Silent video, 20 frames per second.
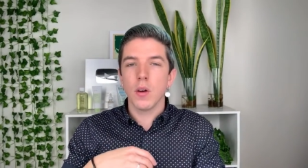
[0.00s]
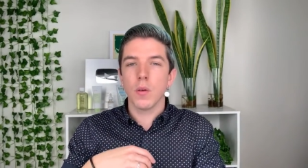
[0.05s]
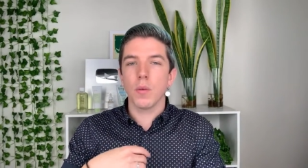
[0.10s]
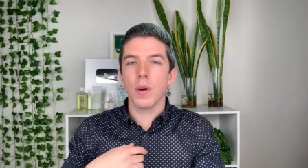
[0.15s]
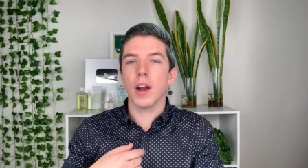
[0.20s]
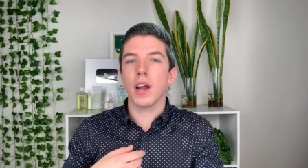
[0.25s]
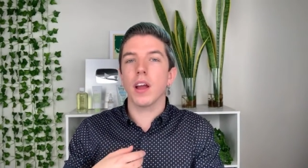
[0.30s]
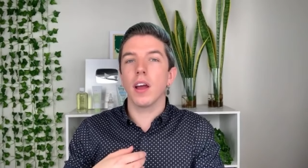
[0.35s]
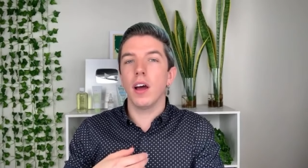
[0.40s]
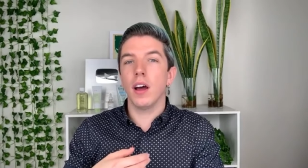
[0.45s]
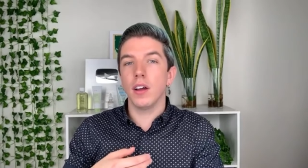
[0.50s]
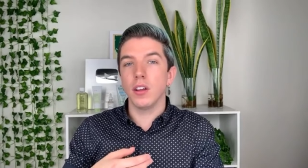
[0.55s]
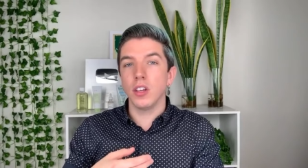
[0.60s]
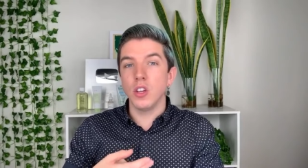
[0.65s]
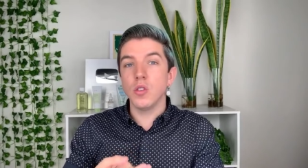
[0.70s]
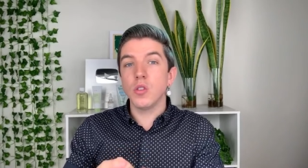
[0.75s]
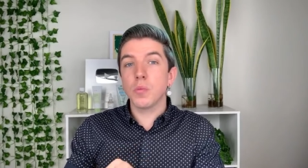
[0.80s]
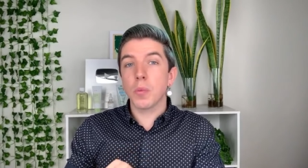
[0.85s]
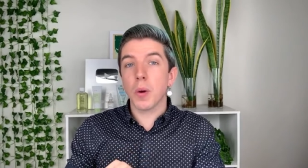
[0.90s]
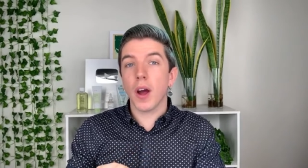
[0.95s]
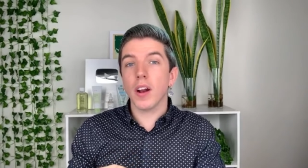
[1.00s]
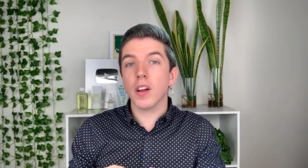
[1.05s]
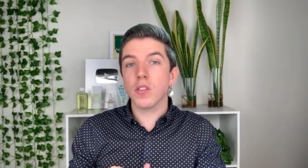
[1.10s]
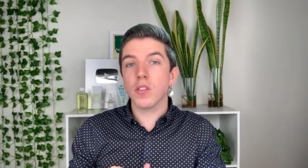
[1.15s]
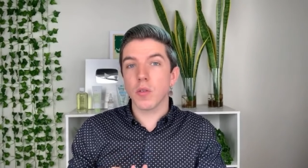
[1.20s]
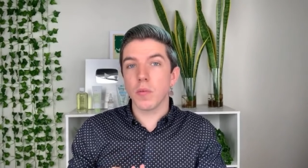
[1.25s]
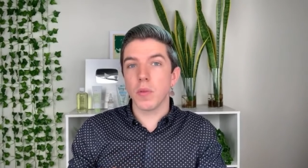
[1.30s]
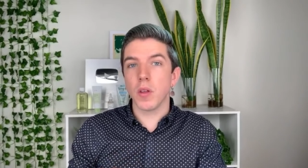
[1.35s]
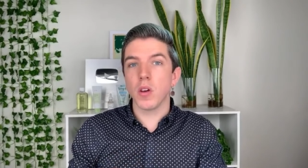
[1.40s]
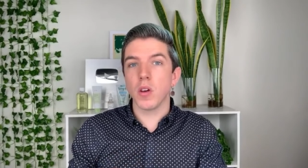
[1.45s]
rec- uh, use products
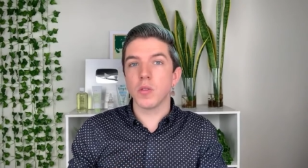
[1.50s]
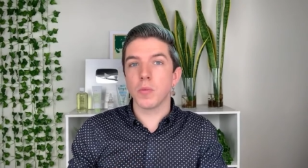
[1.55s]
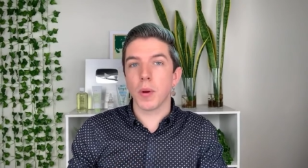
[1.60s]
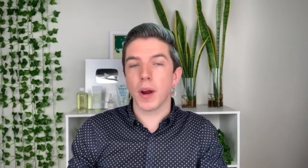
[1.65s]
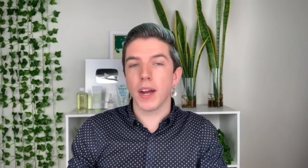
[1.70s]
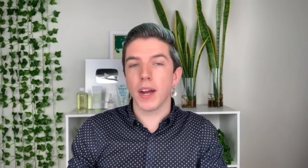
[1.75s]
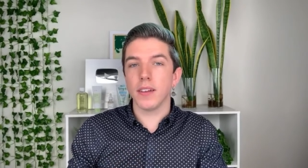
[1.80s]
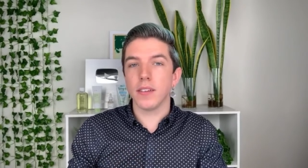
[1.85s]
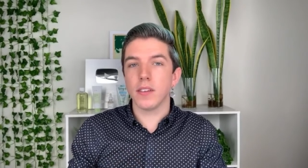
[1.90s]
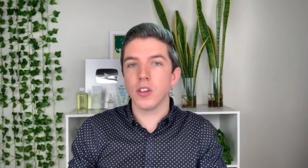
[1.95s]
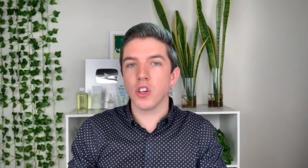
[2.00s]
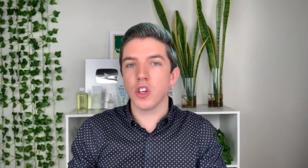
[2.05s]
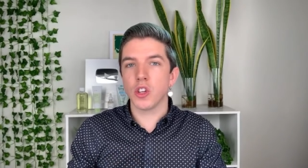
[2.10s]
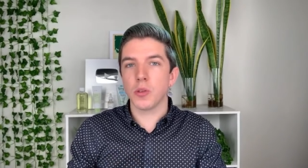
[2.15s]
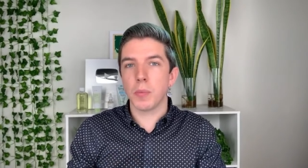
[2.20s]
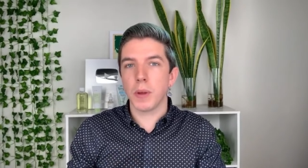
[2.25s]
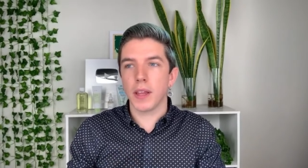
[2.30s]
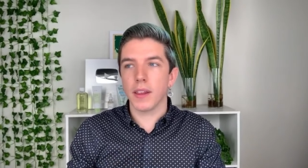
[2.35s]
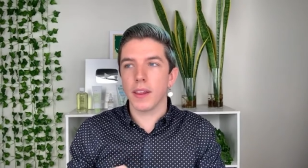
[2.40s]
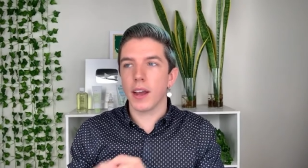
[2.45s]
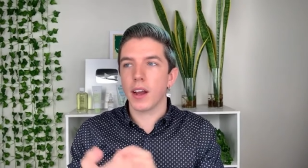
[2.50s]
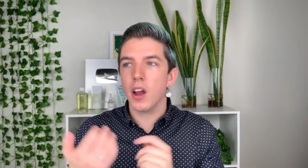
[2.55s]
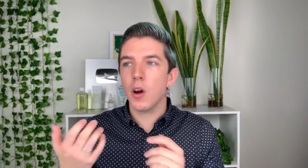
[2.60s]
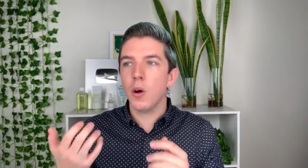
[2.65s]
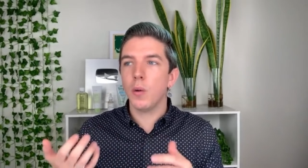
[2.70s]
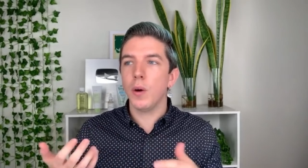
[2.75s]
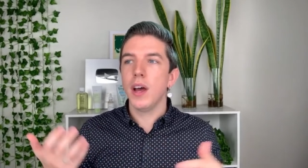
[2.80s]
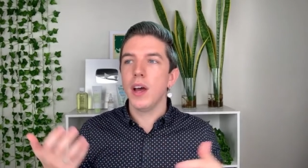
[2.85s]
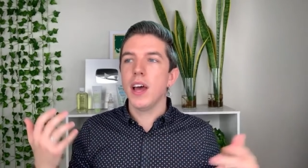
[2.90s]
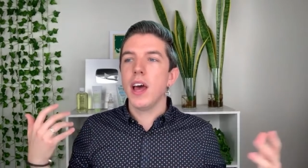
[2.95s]
from those brands and just be like,
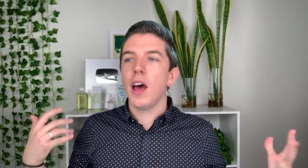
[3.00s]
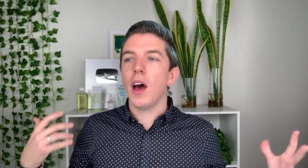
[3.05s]
oh,